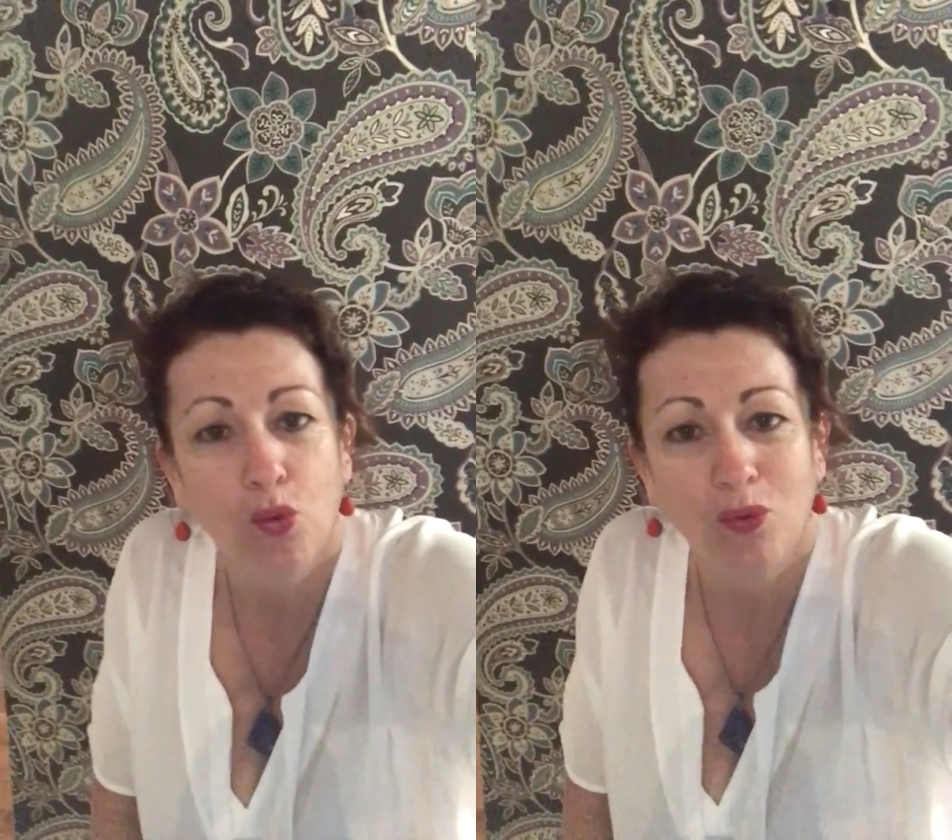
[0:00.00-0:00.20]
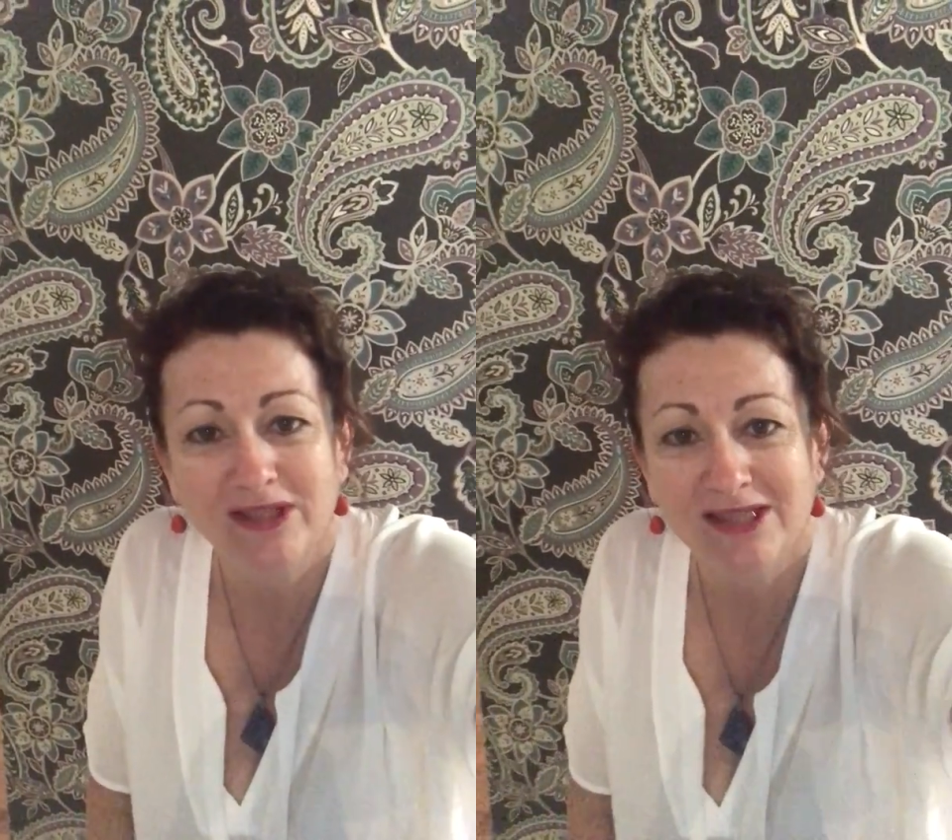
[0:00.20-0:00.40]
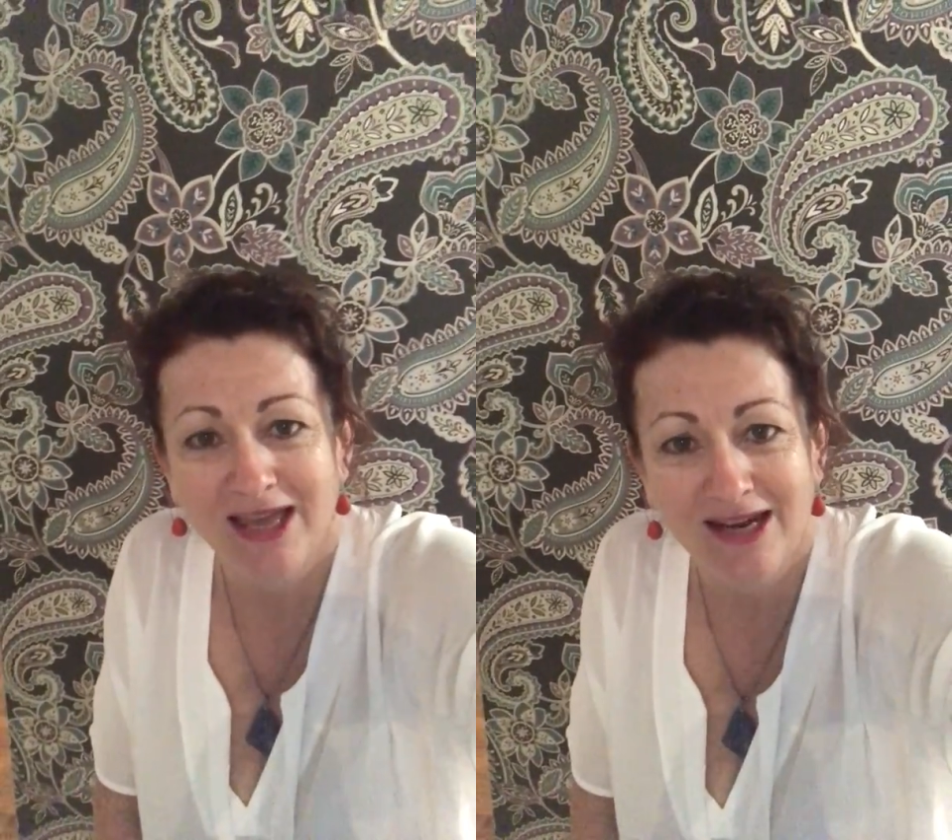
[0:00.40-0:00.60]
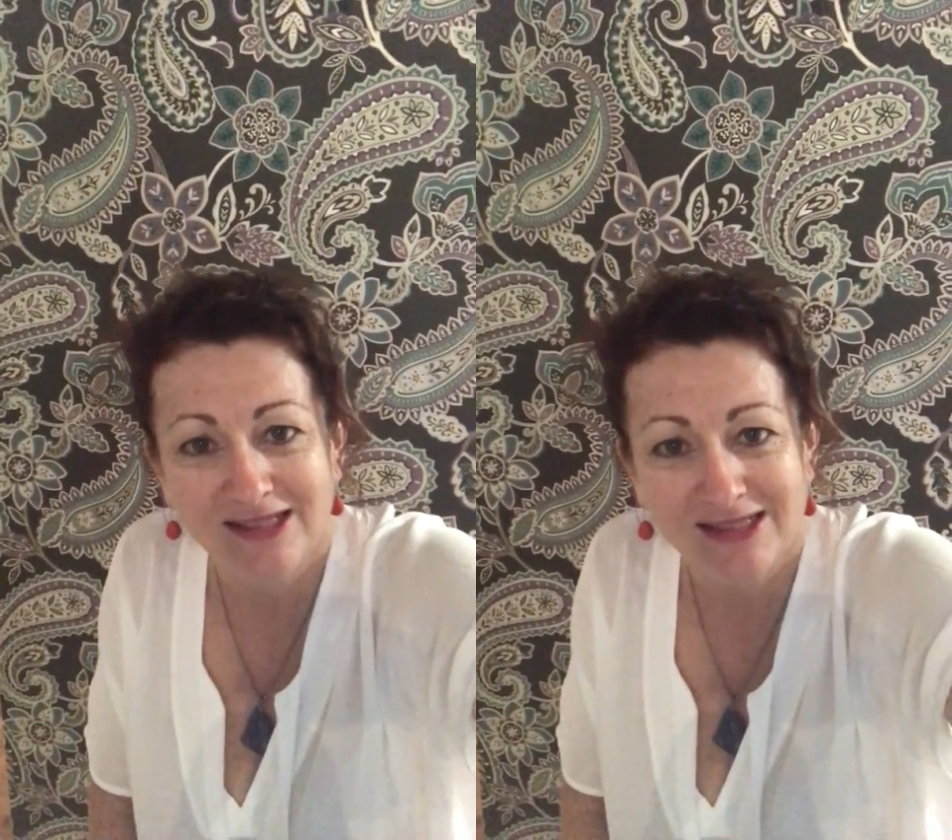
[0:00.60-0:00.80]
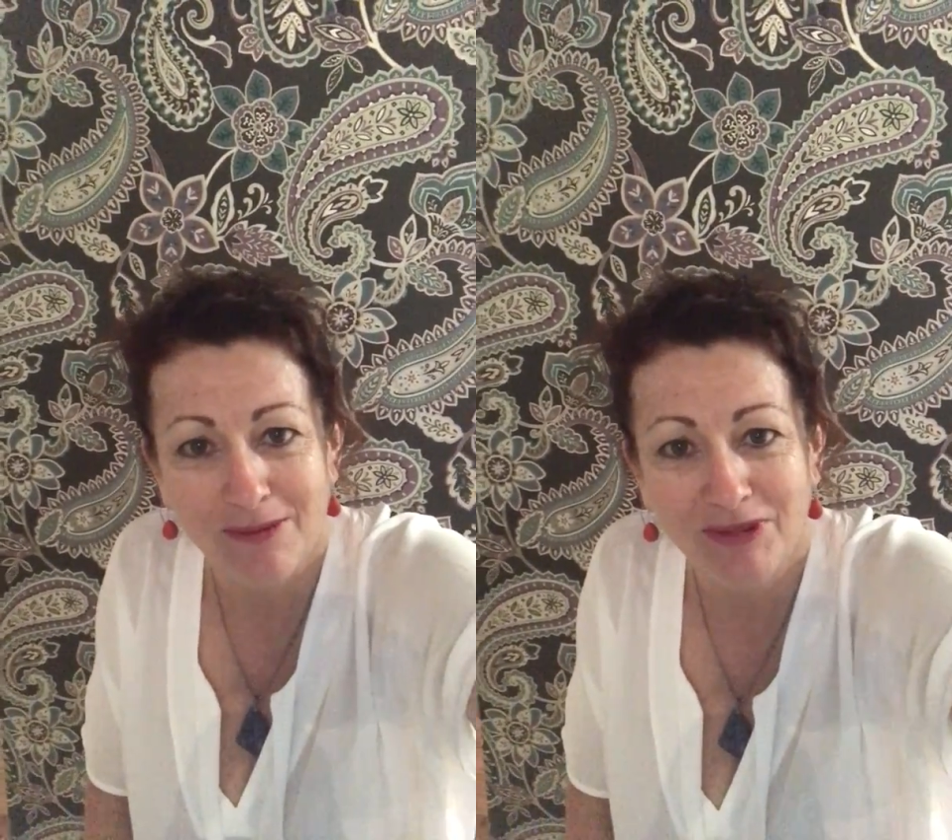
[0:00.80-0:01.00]
once again,
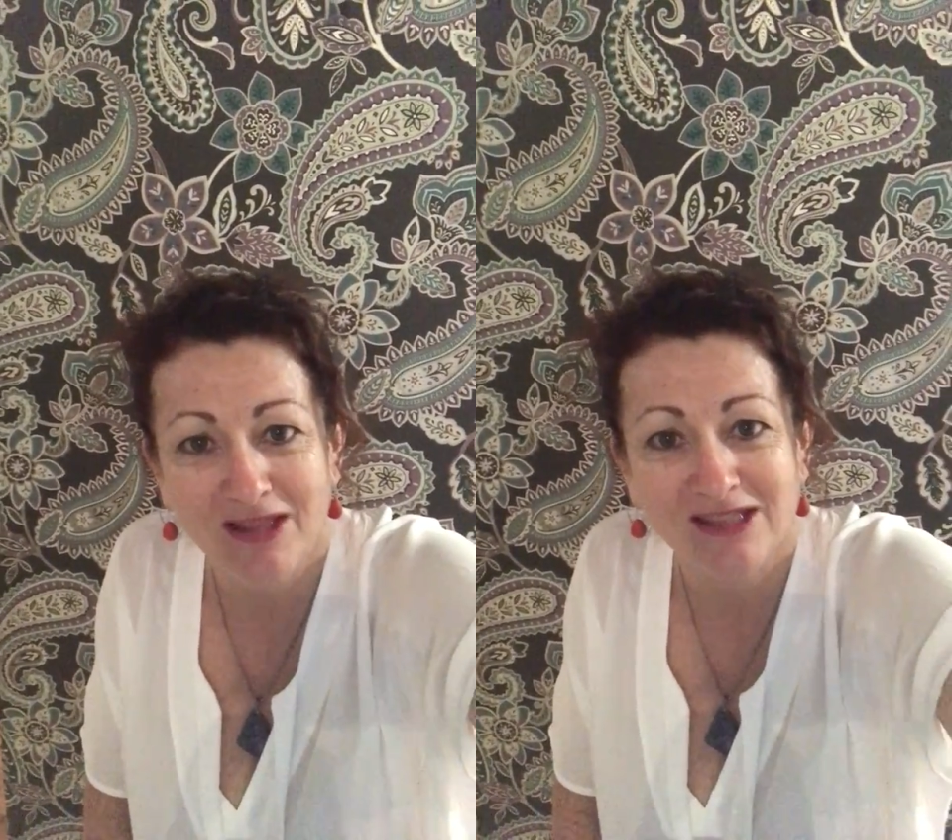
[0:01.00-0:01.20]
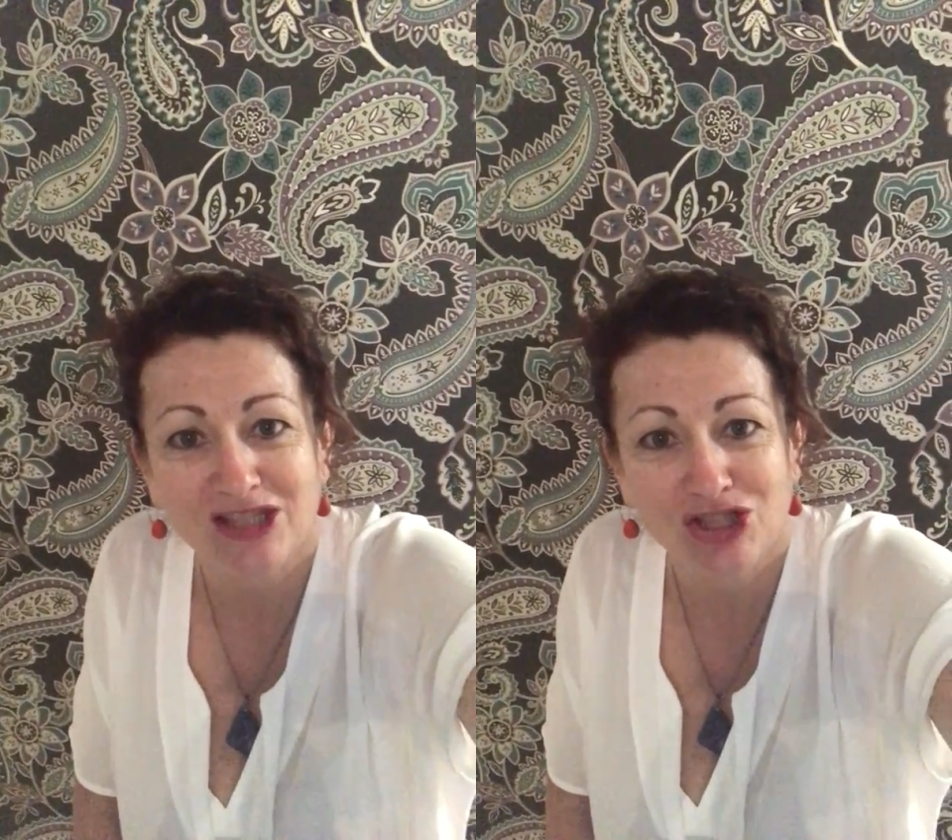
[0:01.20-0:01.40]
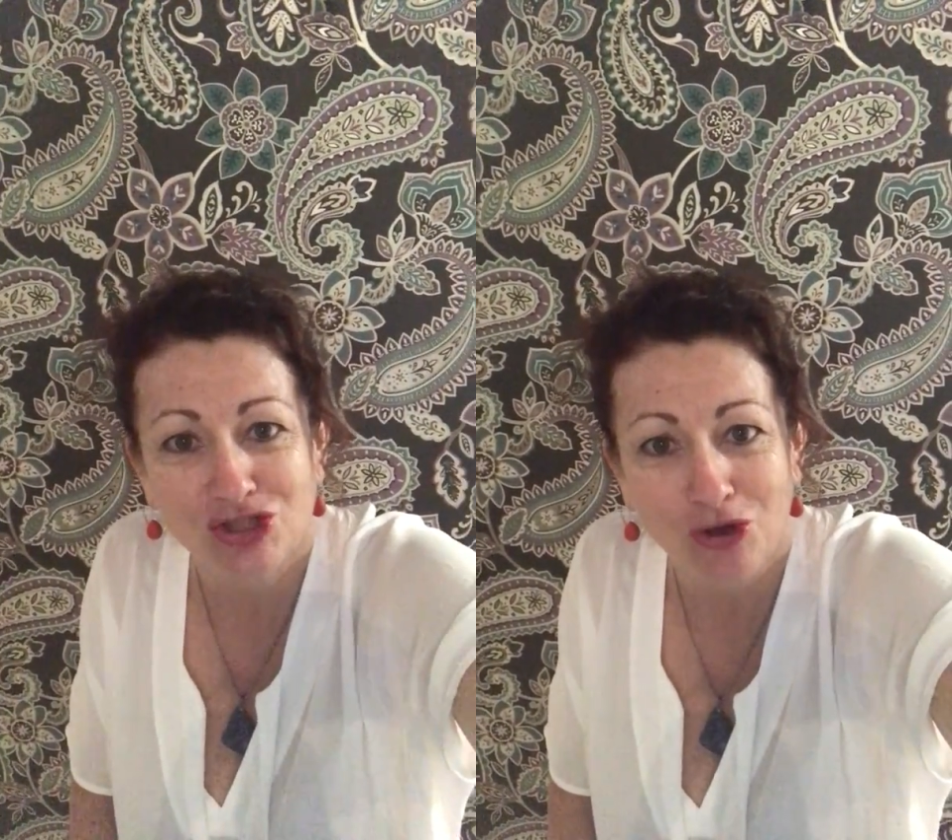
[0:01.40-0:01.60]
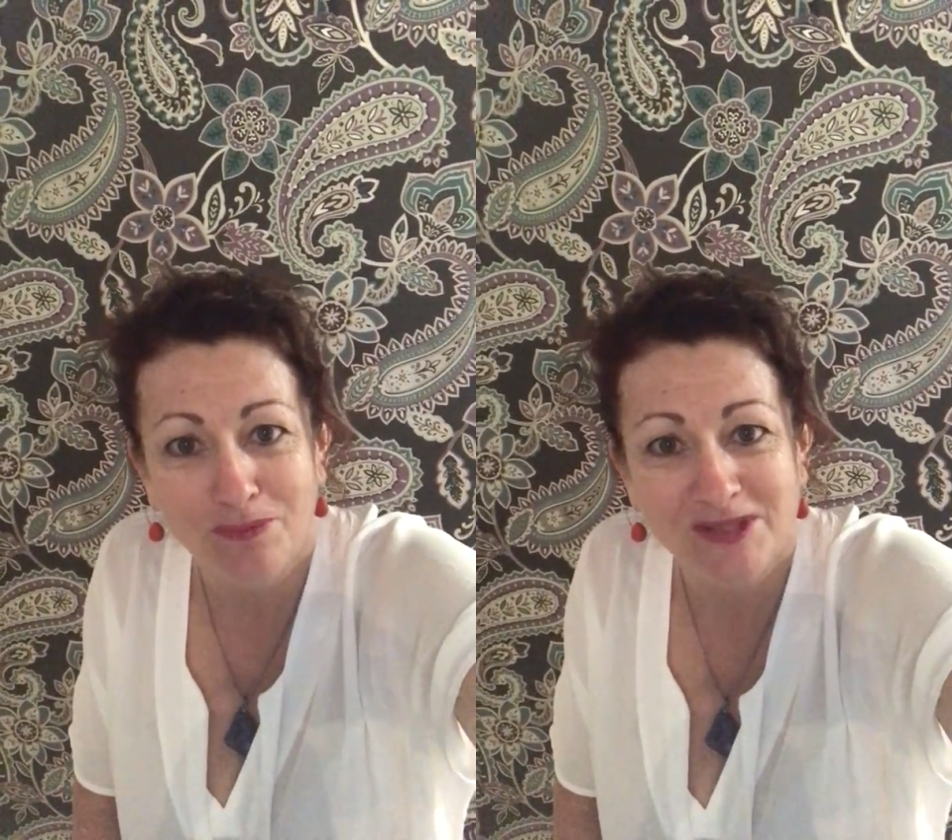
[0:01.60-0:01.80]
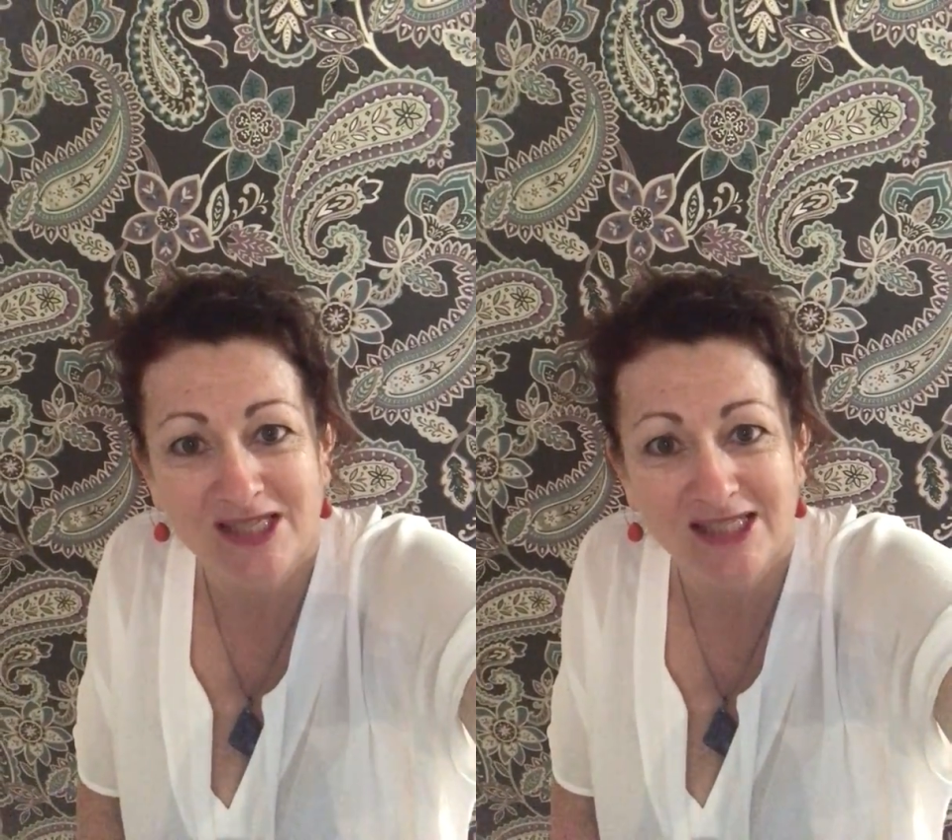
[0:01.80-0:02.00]
it's something that stops